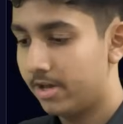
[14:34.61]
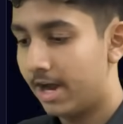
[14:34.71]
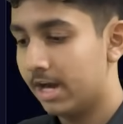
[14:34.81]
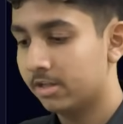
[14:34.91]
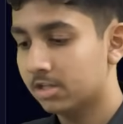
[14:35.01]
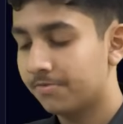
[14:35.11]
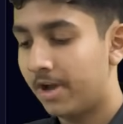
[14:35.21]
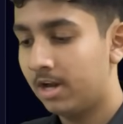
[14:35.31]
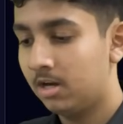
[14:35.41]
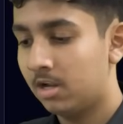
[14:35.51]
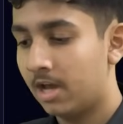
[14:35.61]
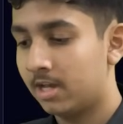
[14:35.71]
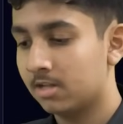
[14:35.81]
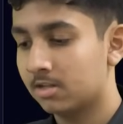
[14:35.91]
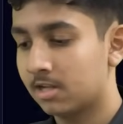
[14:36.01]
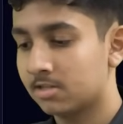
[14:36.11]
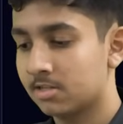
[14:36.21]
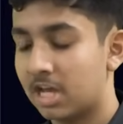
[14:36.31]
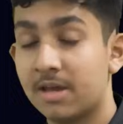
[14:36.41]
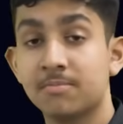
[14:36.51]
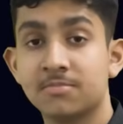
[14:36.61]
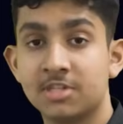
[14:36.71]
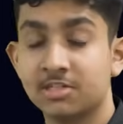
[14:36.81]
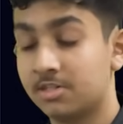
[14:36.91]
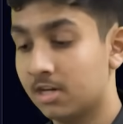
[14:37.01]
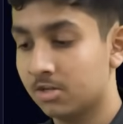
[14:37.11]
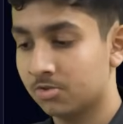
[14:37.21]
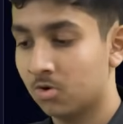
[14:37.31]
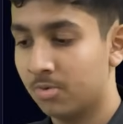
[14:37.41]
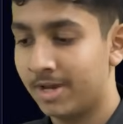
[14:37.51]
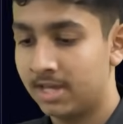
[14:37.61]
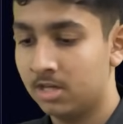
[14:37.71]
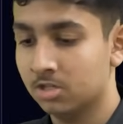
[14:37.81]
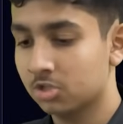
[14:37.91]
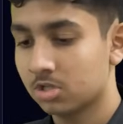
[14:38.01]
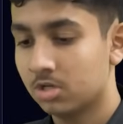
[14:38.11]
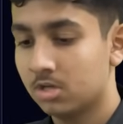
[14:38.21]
And this final line that says I am 16 years old, my age,